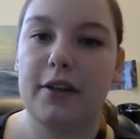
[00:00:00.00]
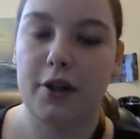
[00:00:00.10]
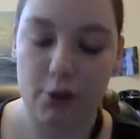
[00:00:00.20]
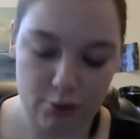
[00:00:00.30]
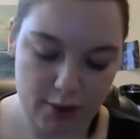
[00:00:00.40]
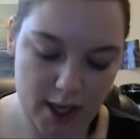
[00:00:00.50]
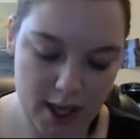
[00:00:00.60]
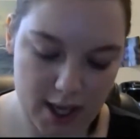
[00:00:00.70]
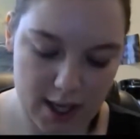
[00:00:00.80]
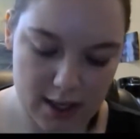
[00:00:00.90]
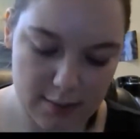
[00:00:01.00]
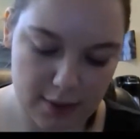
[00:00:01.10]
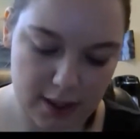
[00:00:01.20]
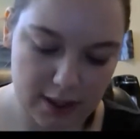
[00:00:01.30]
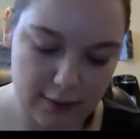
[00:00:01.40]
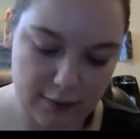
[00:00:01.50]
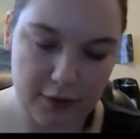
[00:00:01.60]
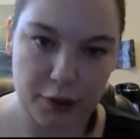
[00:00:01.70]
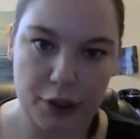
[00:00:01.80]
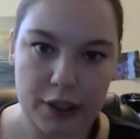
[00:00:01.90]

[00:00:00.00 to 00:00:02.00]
our own and bring it in for